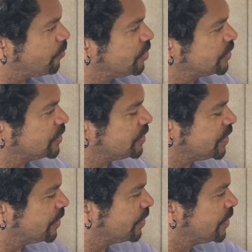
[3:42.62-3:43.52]
pushes
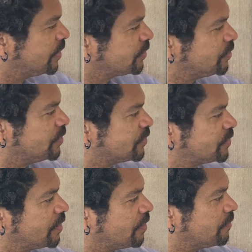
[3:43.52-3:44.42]
here to the
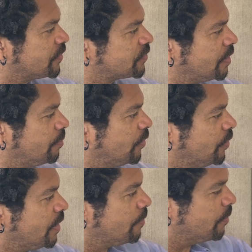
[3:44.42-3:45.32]
center of the symbol.
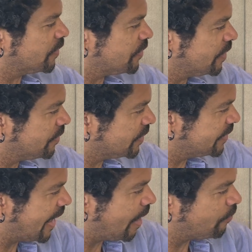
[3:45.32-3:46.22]
But then the
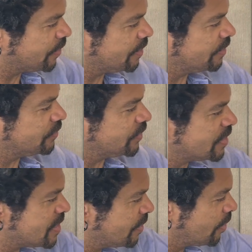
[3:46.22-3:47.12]
downward energy
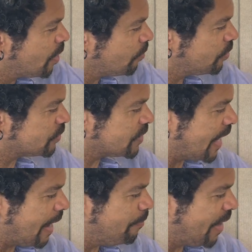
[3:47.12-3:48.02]
here pulls the
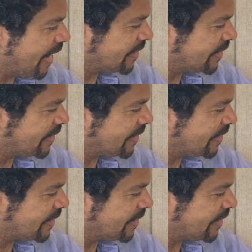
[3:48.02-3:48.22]
eye back